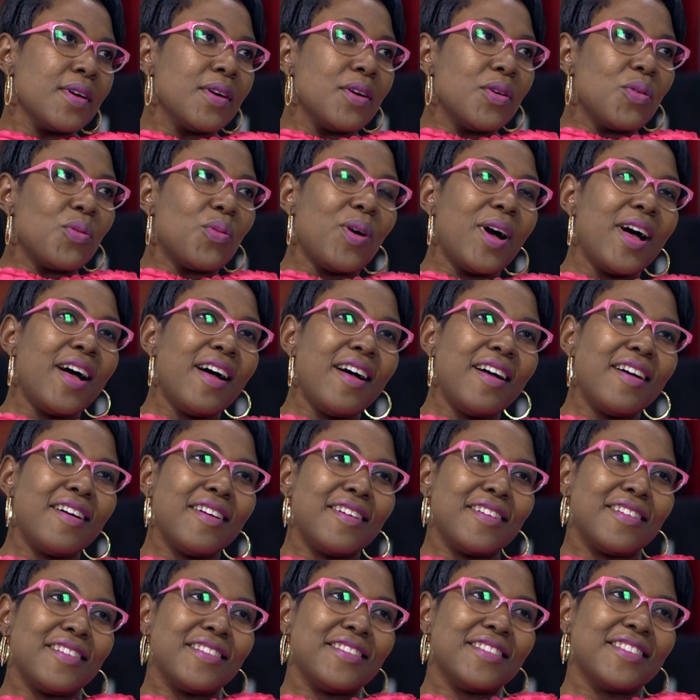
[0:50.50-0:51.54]

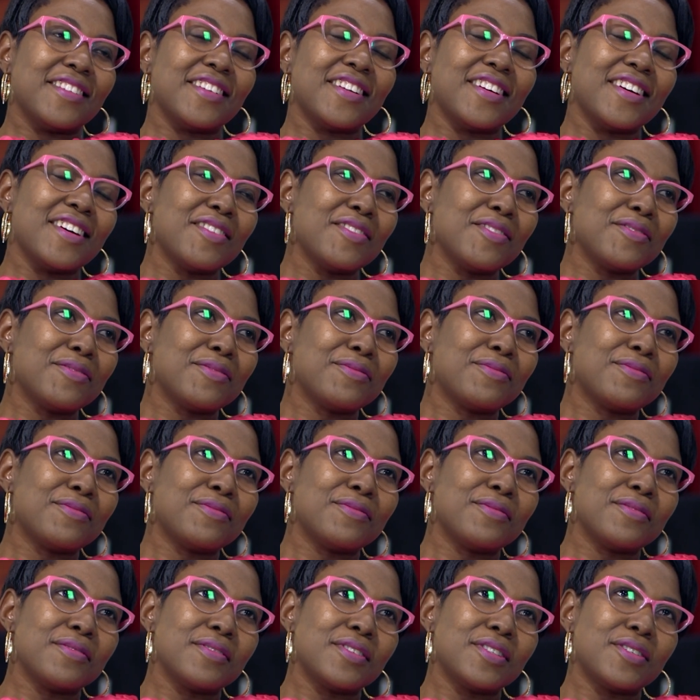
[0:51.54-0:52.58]
Well,
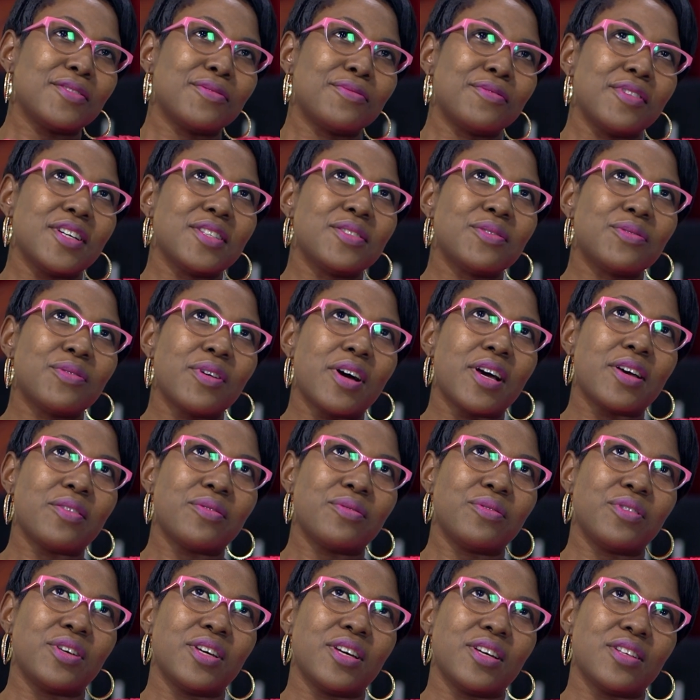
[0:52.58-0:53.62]
the first
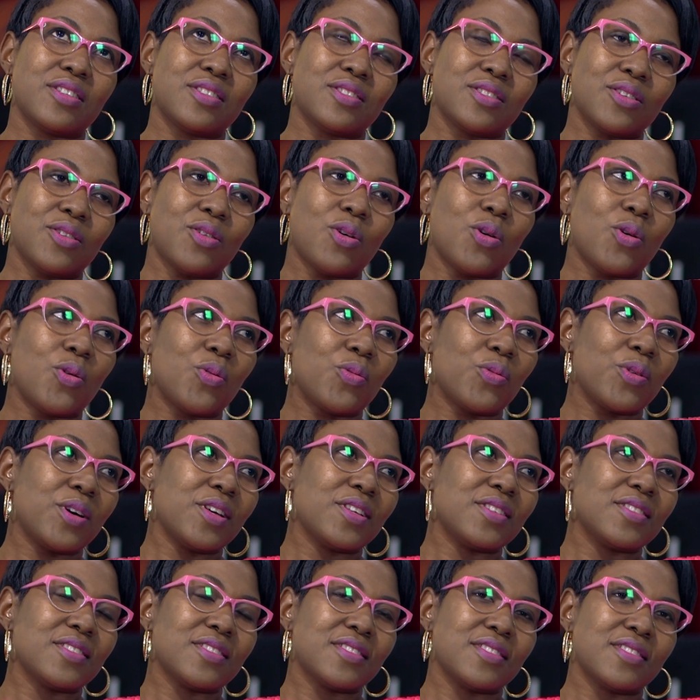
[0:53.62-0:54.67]
5 years
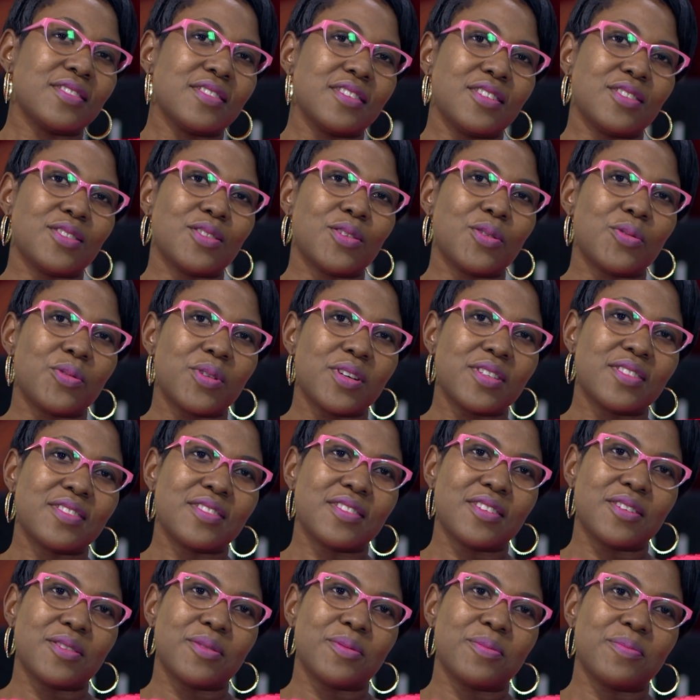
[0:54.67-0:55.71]
is
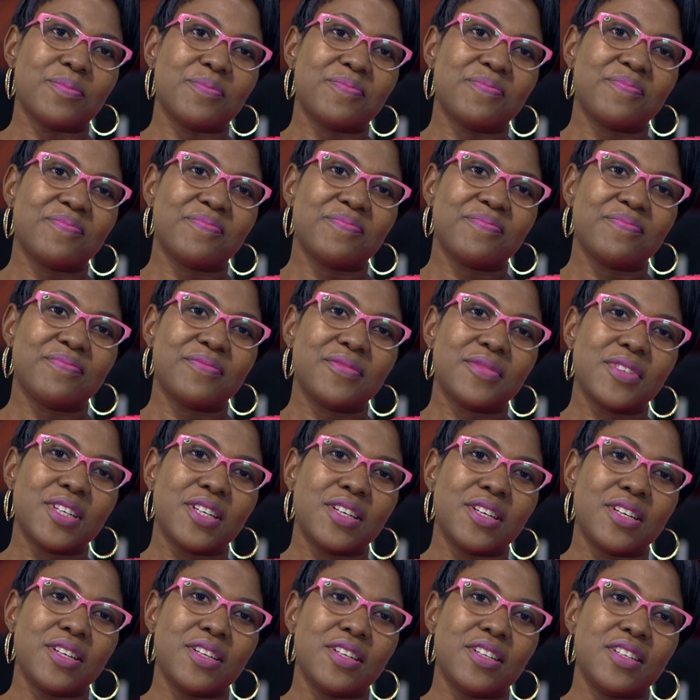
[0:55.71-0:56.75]
always
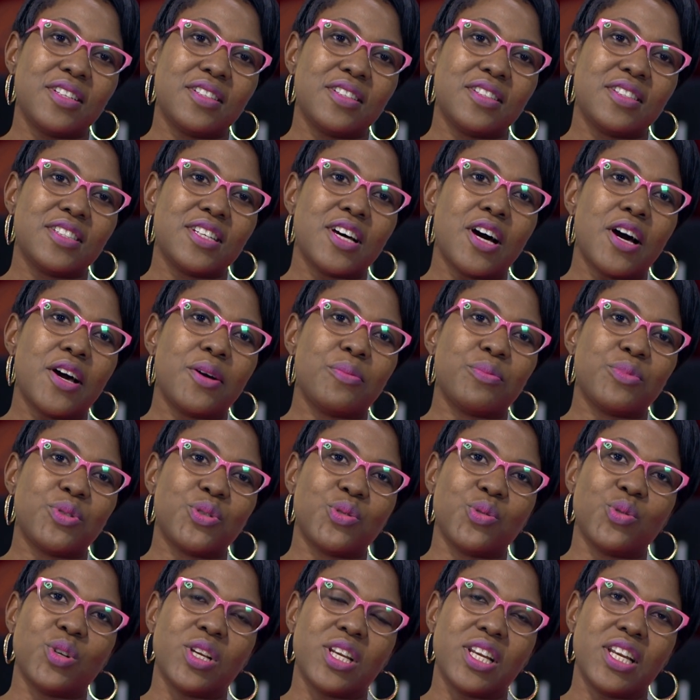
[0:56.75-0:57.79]
a time
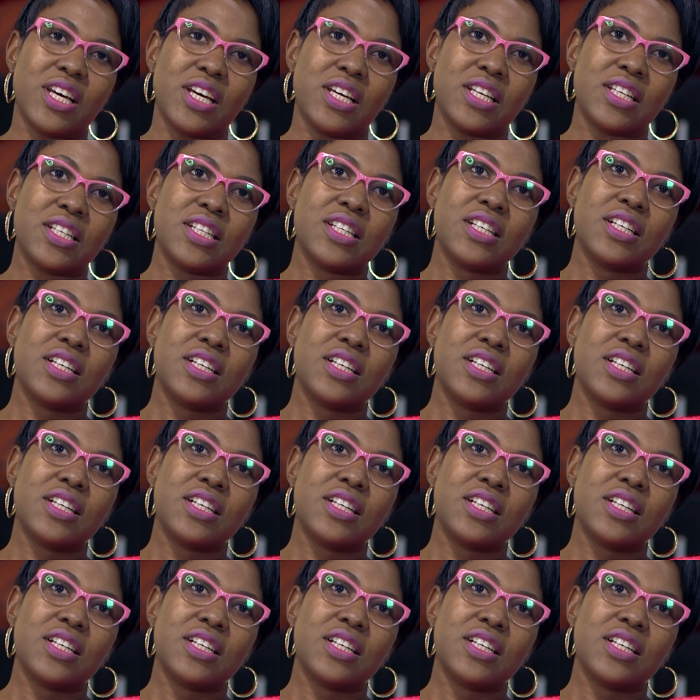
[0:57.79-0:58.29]
to learn,